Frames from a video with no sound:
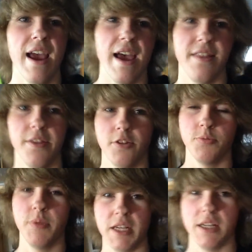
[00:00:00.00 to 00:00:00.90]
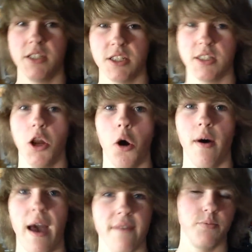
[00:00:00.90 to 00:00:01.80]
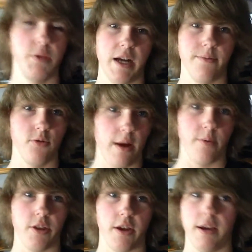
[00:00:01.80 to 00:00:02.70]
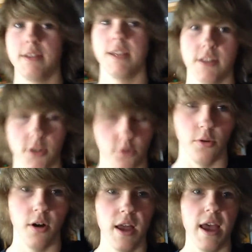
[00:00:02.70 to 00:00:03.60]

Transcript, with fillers: And then there's me, just no, I have a pajama rama thing. It's at school.